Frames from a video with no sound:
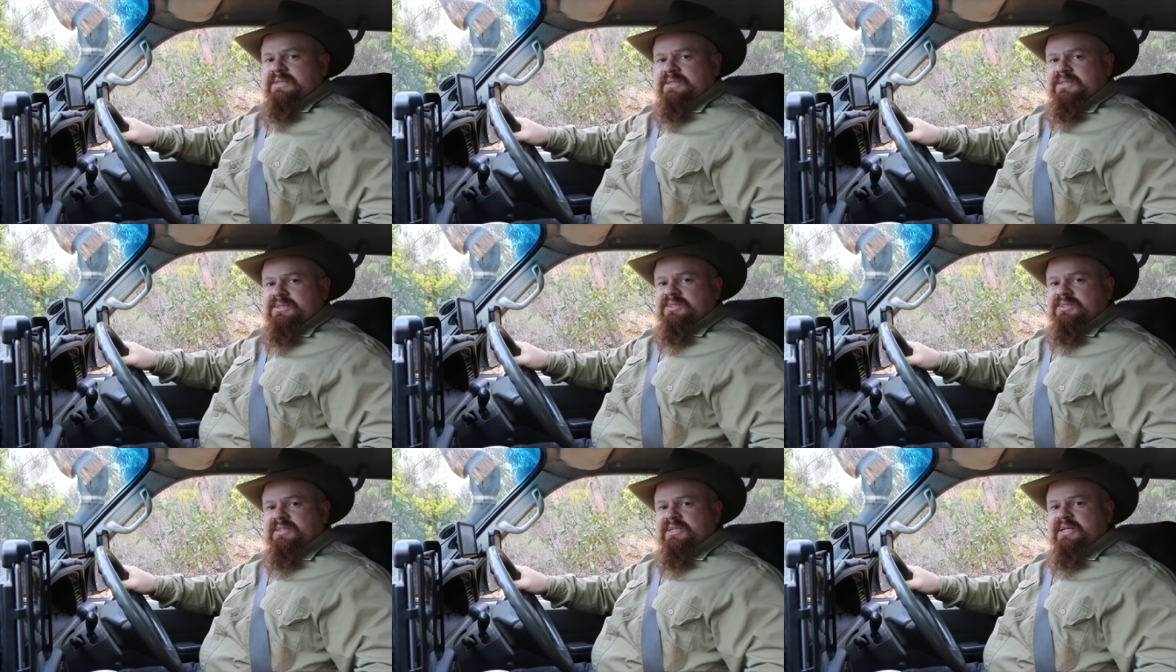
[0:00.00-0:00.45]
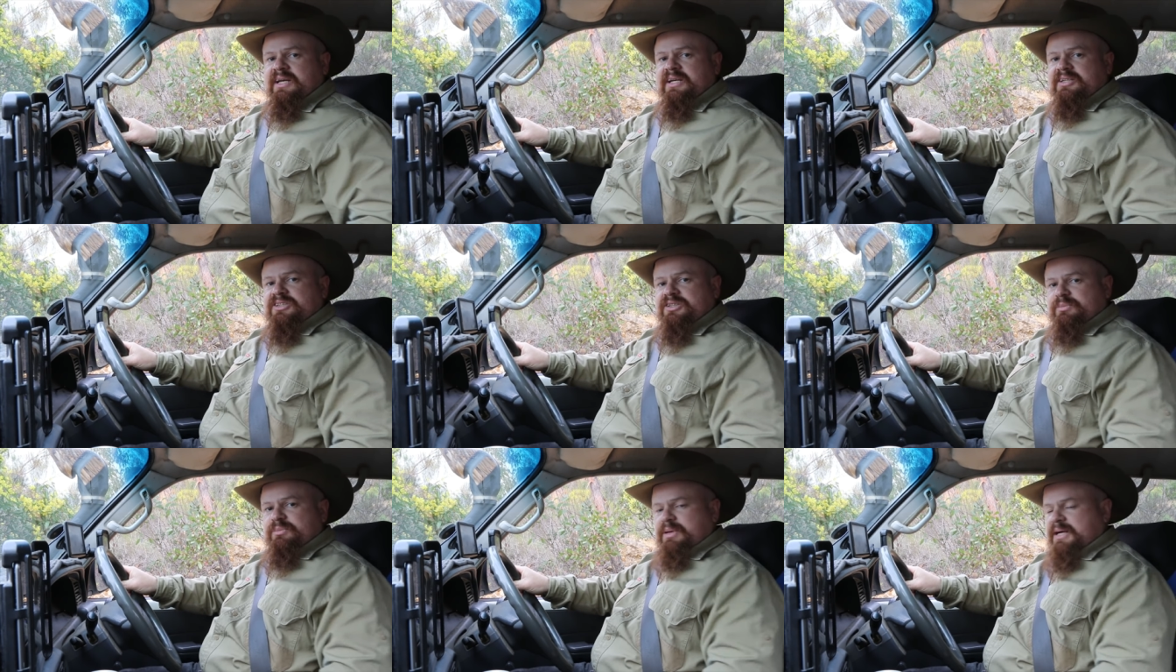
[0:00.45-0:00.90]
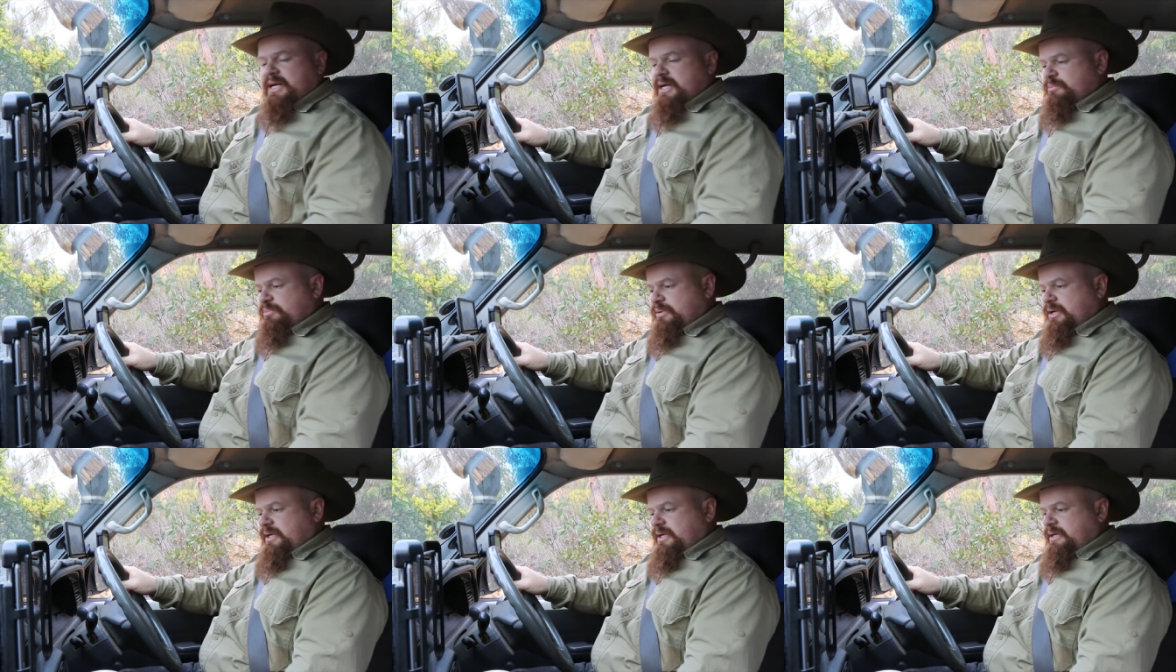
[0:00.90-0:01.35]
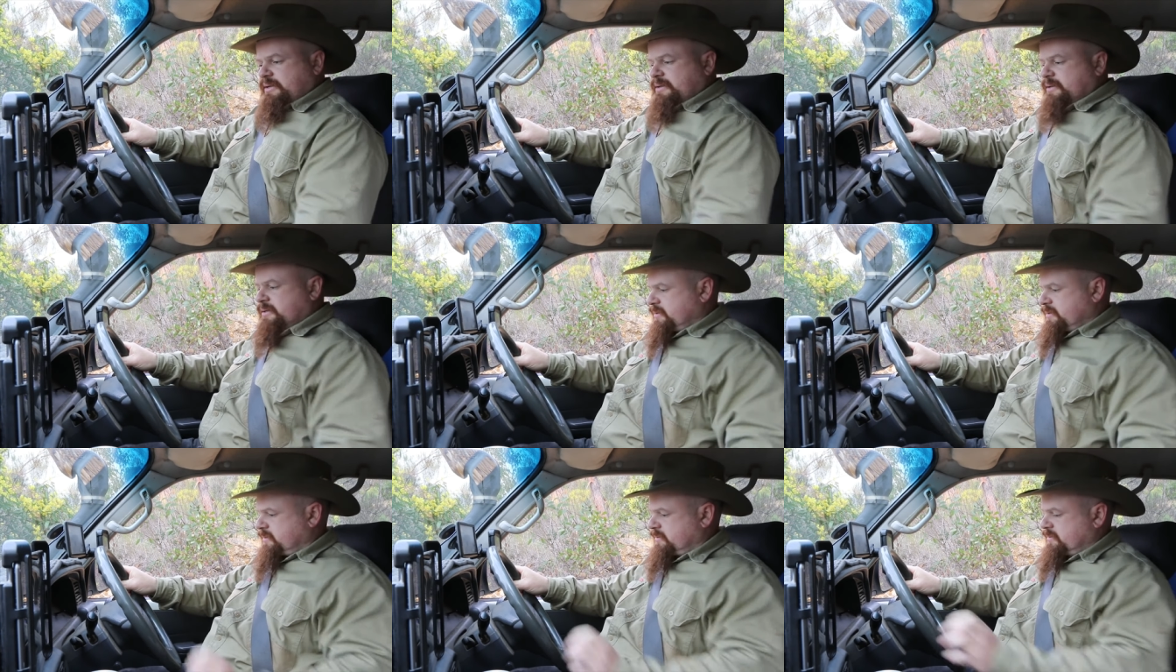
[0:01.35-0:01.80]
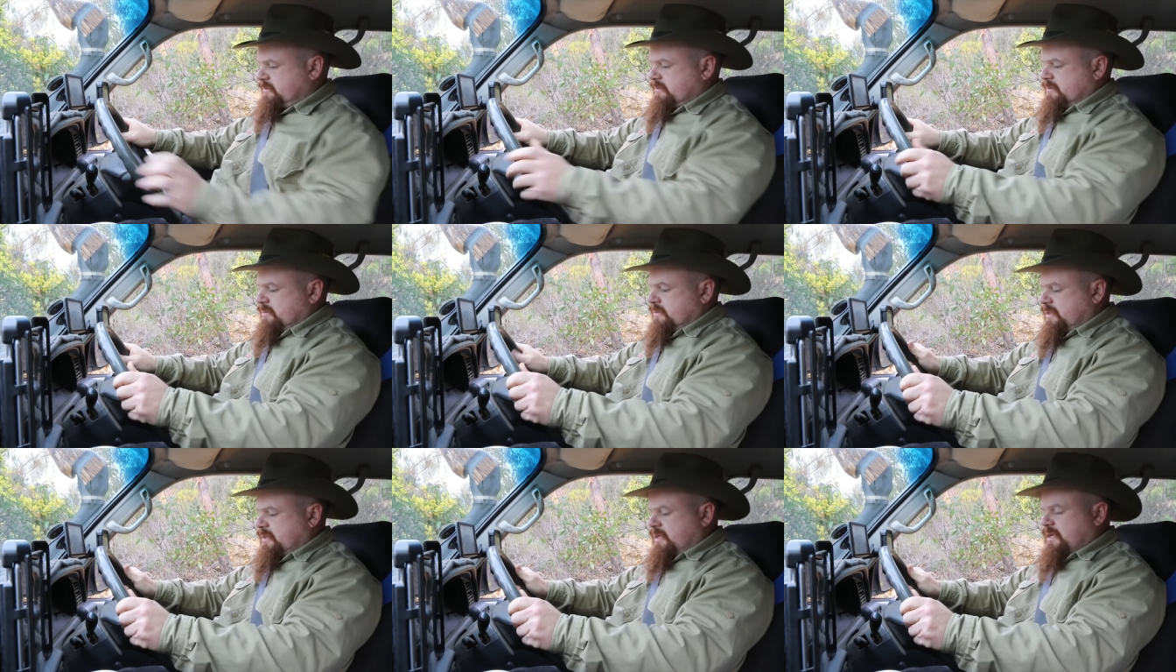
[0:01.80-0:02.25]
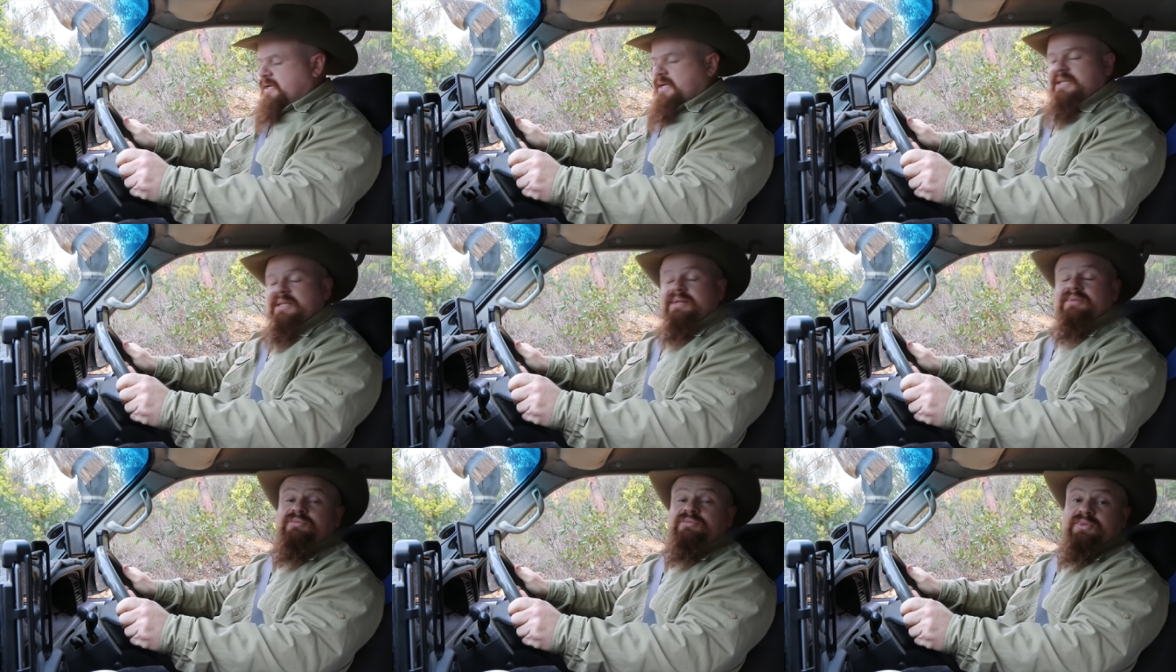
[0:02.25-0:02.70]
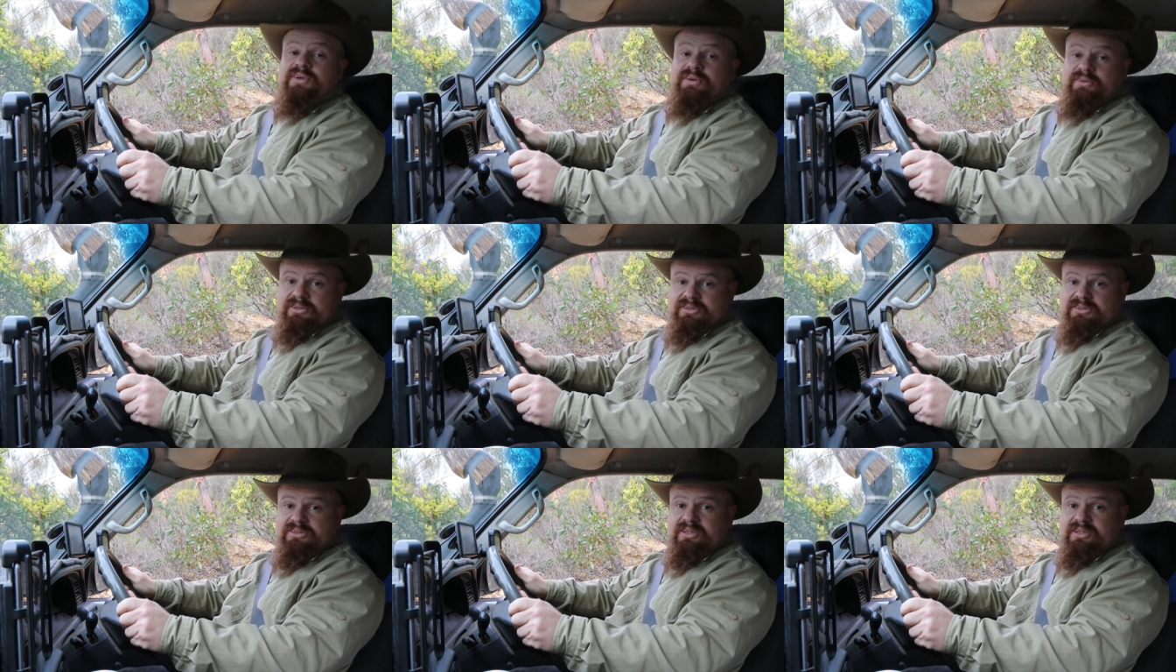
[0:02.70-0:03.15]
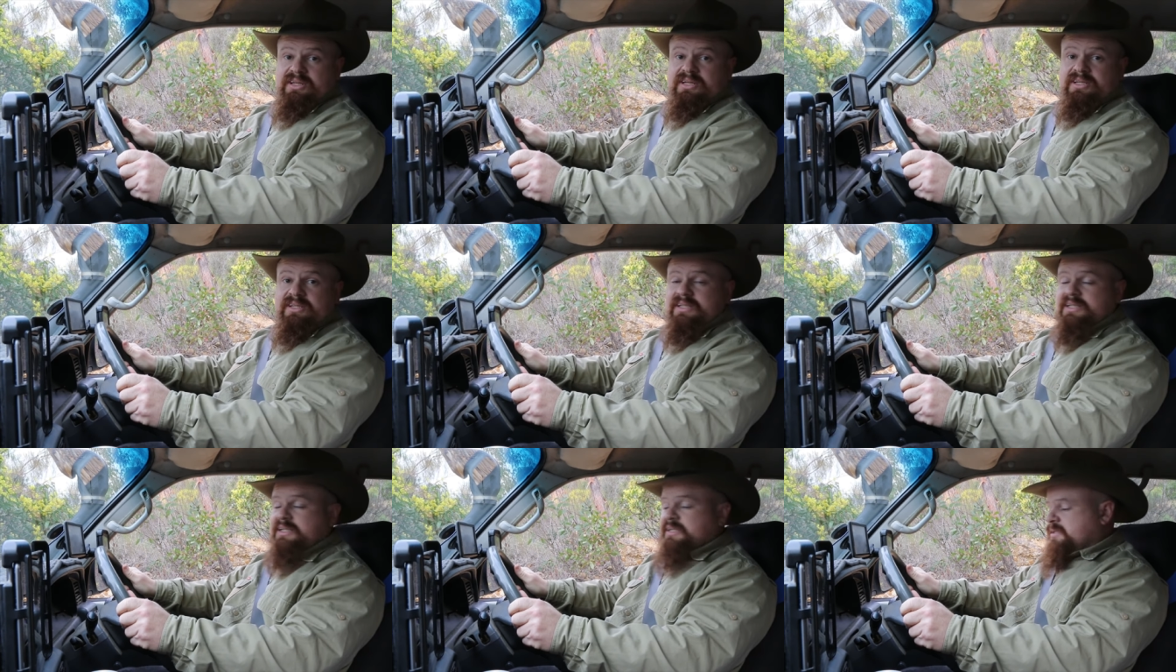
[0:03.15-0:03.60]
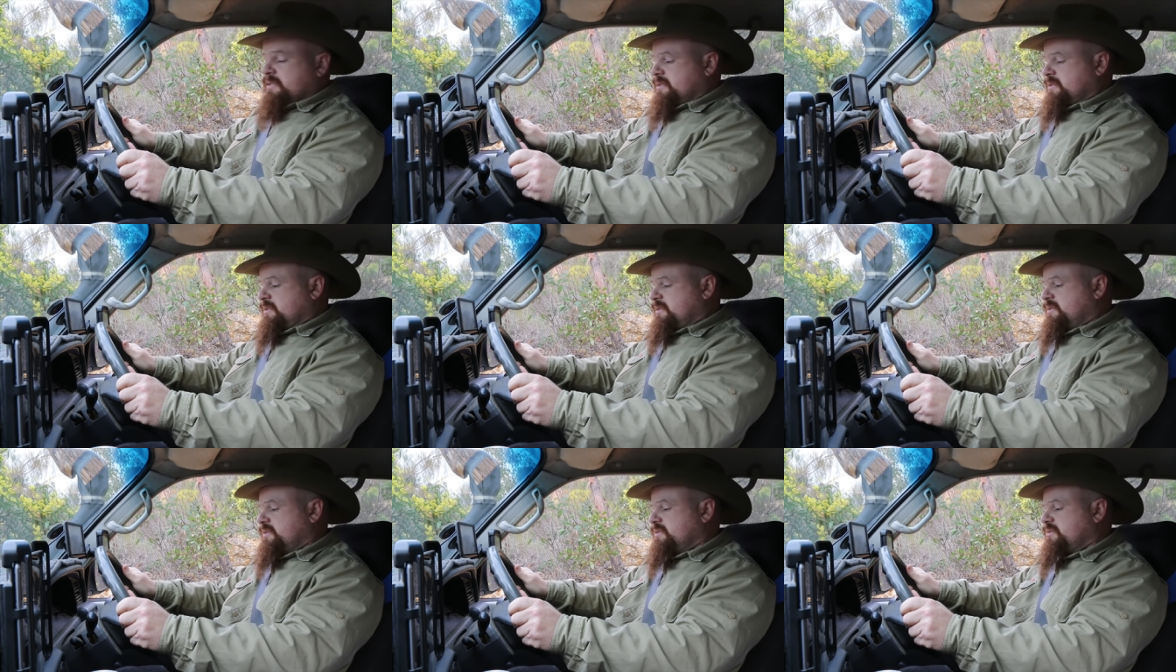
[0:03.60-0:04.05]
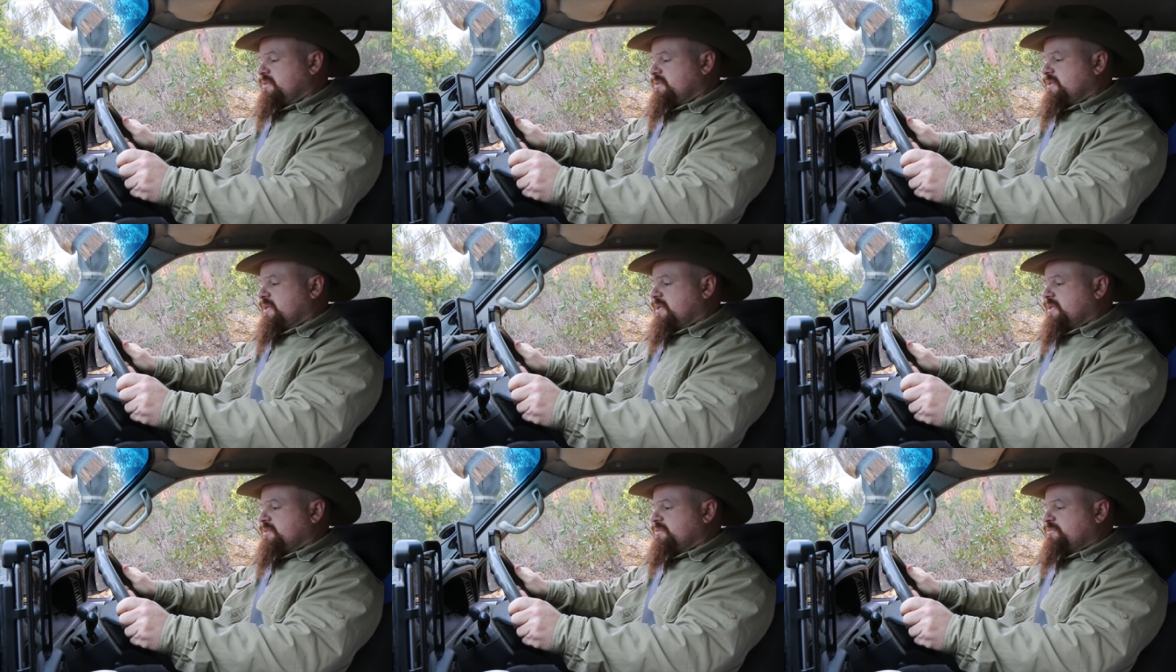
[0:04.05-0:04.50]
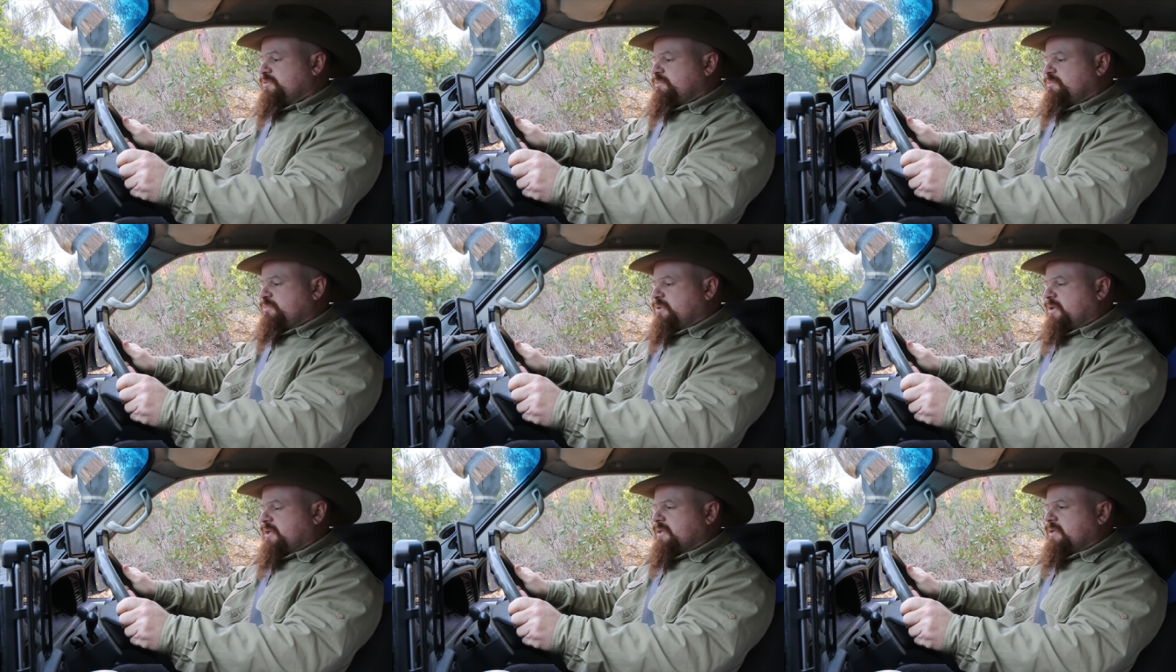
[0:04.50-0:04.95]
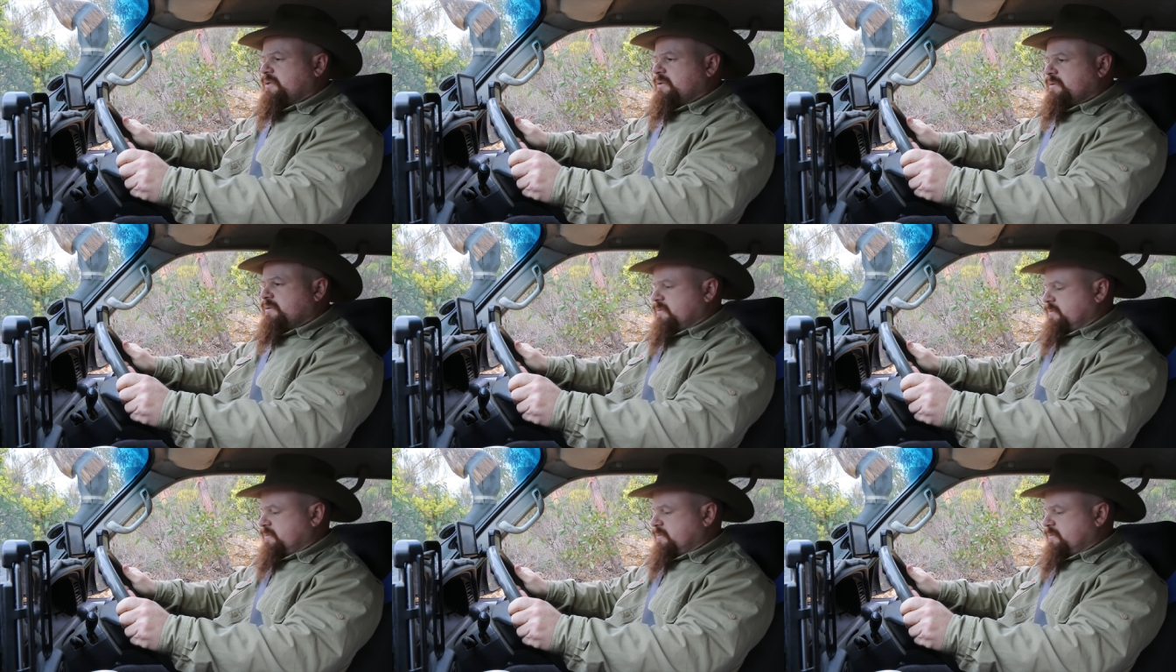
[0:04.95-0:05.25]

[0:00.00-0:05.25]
Disengage the park brake and then very slowly disengage the foot brake